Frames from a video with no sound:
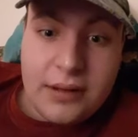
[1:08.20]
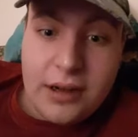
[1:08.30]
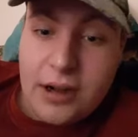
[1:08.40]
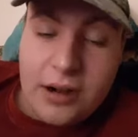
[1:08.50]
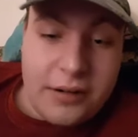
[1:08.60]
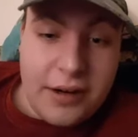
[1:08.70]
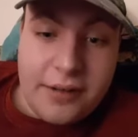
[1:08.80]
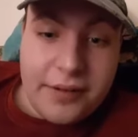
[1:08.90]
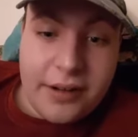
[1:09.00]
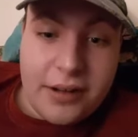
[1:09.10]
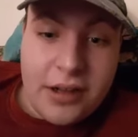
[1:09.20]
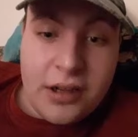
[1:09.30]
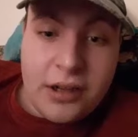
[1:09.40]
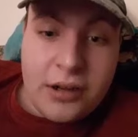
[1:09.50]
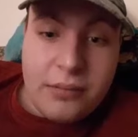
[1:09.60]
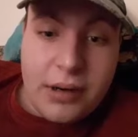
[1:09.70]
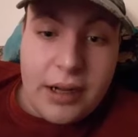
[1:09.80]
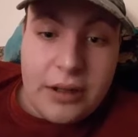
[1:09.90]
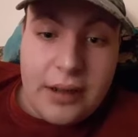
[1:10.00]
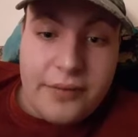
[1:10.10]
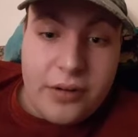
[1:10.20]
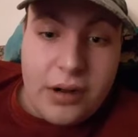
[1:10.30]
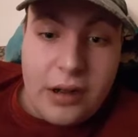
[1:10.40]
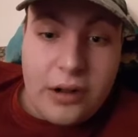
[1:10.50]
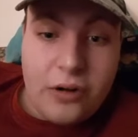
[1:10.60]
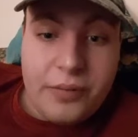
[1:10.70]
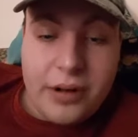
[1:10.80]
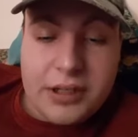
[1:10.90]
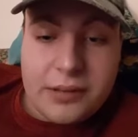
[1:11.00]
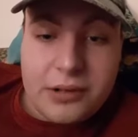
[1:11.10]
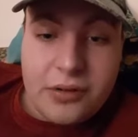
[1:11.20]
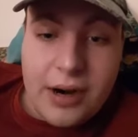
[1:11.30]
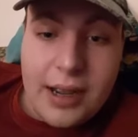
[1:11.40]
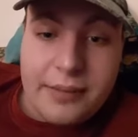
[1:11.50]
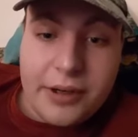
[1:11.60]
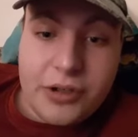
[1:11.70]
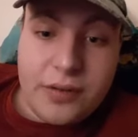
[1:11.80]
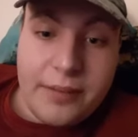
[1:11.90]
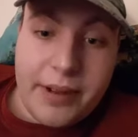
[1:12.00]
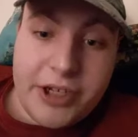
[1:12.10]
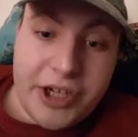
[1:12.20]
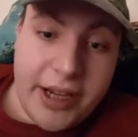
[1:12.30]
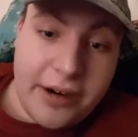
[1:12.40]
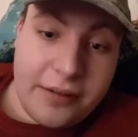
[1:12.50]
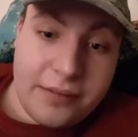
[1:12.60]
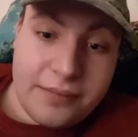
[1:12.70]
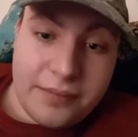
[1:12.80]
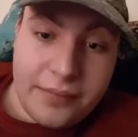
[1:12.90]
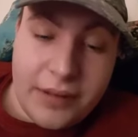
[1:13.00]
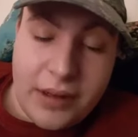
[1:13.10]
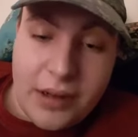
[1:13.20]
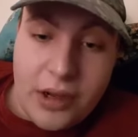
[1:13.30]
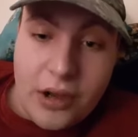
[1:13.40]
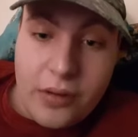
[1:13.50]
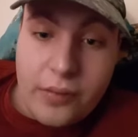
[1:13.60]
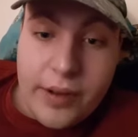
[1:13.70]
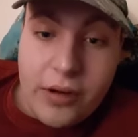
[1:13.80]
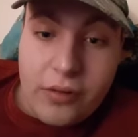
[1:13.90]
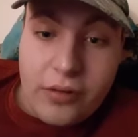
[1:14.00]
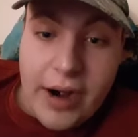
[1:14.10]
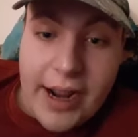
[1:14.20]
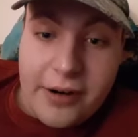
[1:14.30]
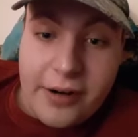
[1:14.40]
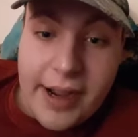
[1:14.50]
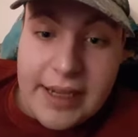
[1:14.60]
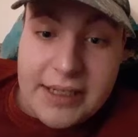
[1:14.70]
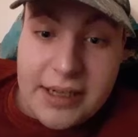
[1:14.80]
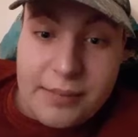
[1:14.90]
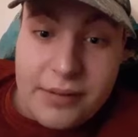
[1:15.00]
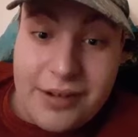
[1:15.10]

Oh, nothing. But I love you all. Hope y'all subscribe and enjoy my channel. We gonna crack her ass up.